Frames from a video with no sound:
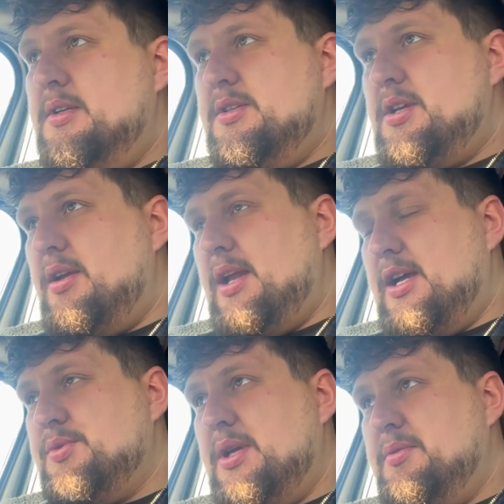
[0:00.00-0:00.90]
So
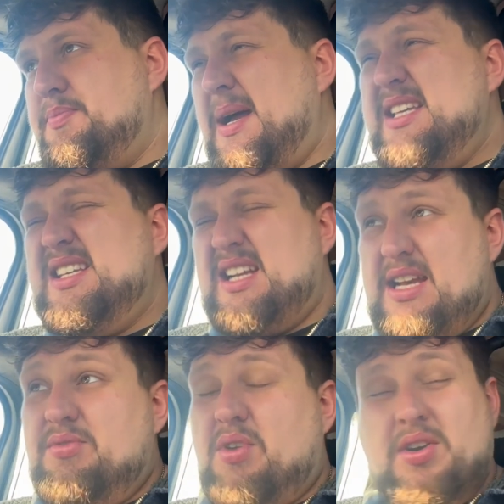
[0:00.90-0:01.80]
last week was basically
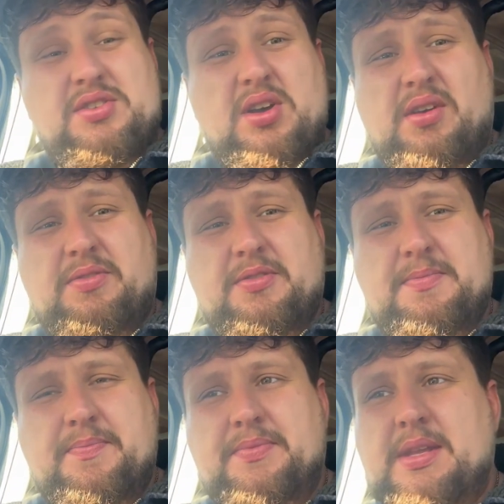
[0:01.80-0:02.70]
a write-off
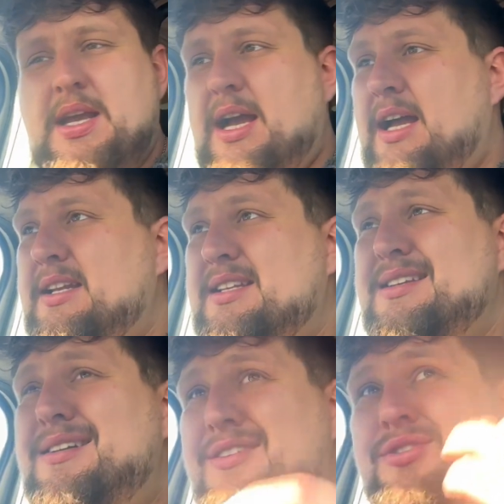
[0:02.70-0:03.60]
and
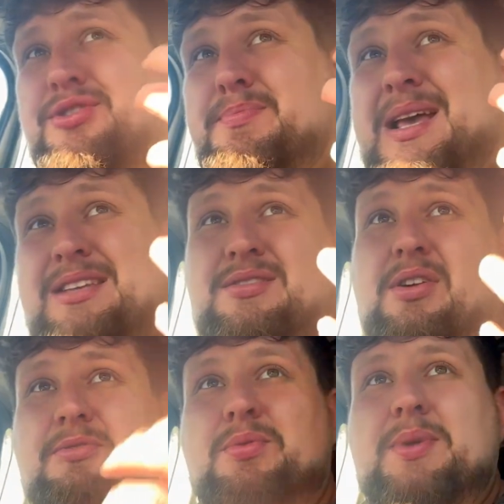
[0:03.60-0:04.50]
I was just pissed
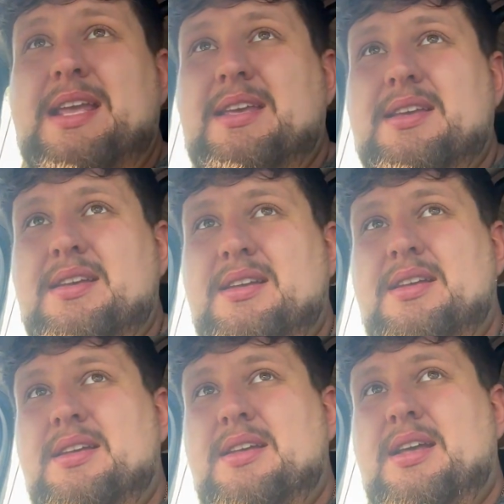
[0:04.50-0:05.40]
off all week
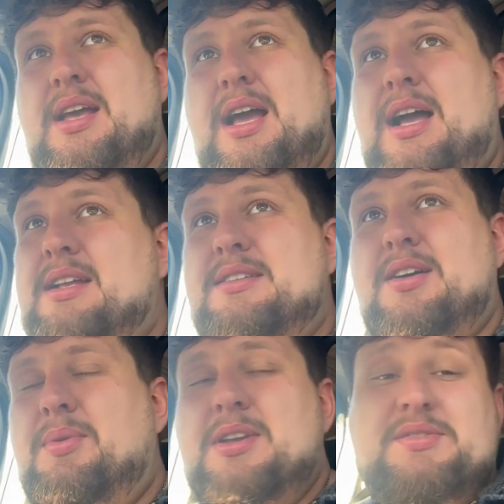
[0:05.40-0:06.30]
and I
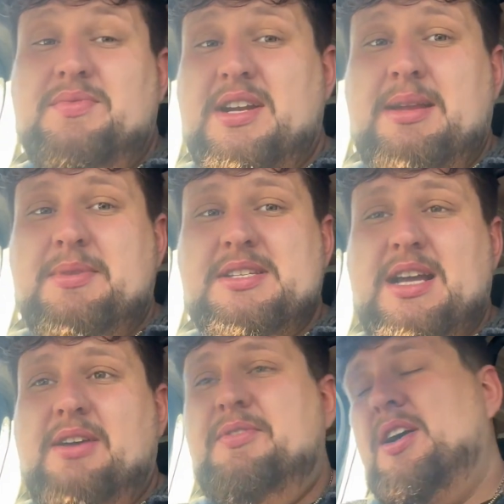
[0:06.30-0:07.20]
wasn't really myself.